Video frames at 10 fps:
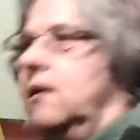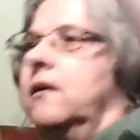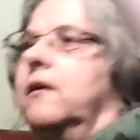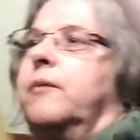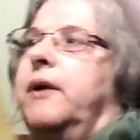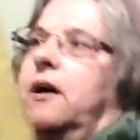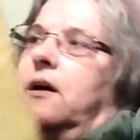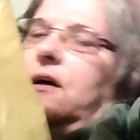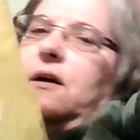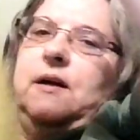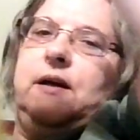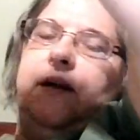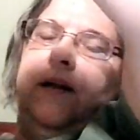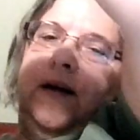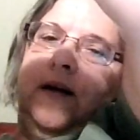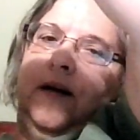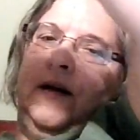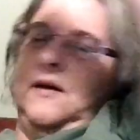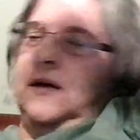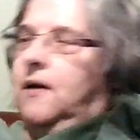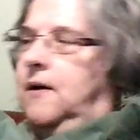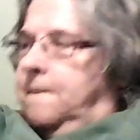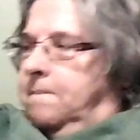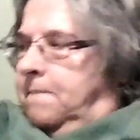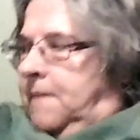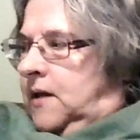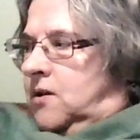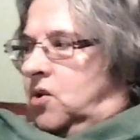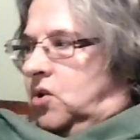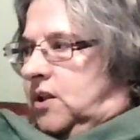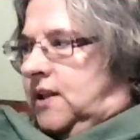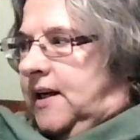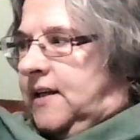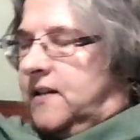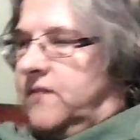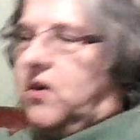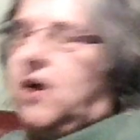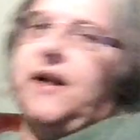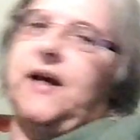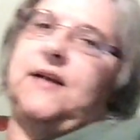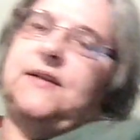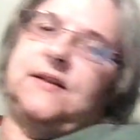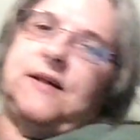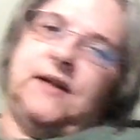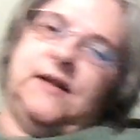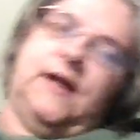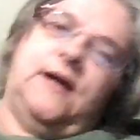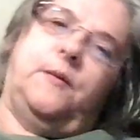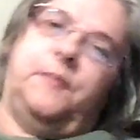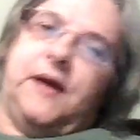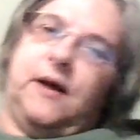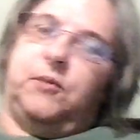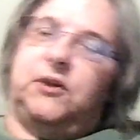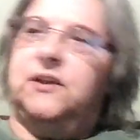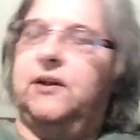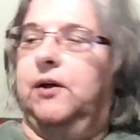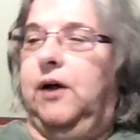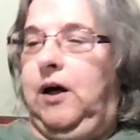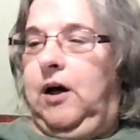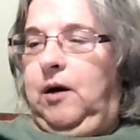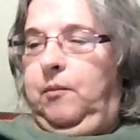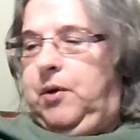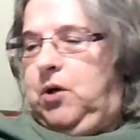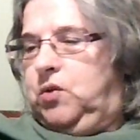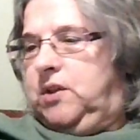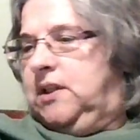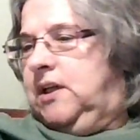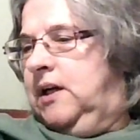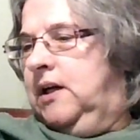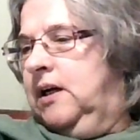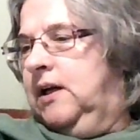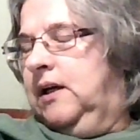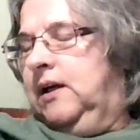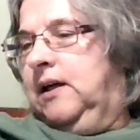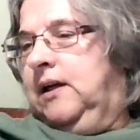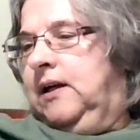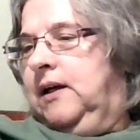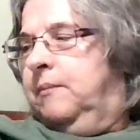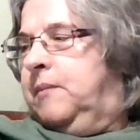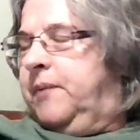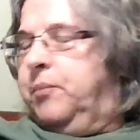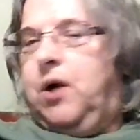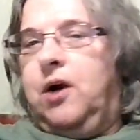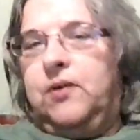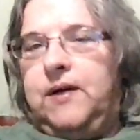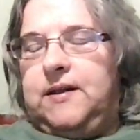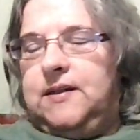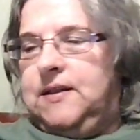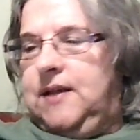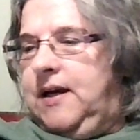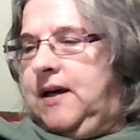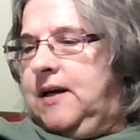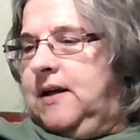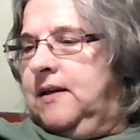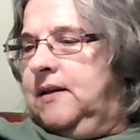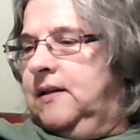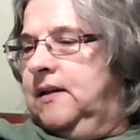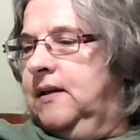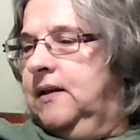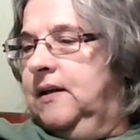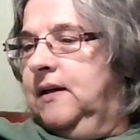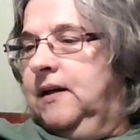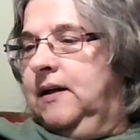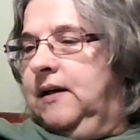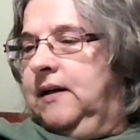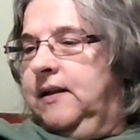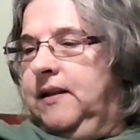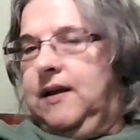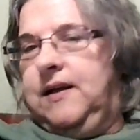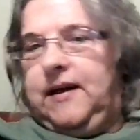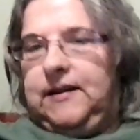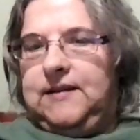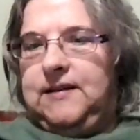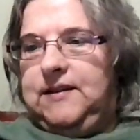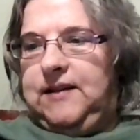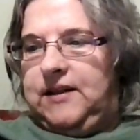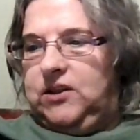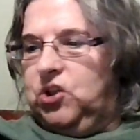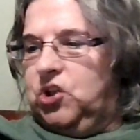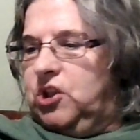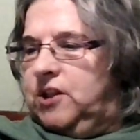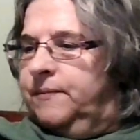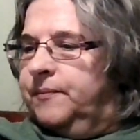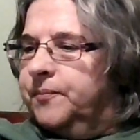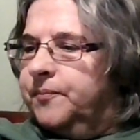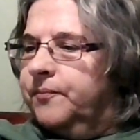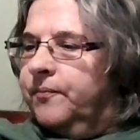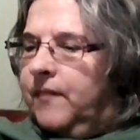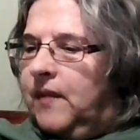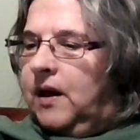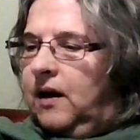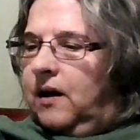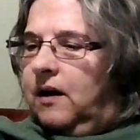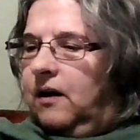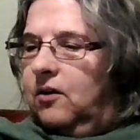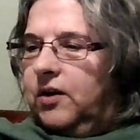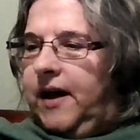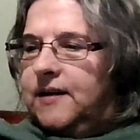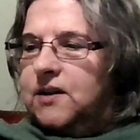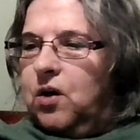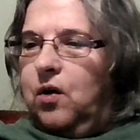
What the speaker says: There we are, and then so today's Friday, Sunday I'll be able to post my progress and the next stitch. Okay, so I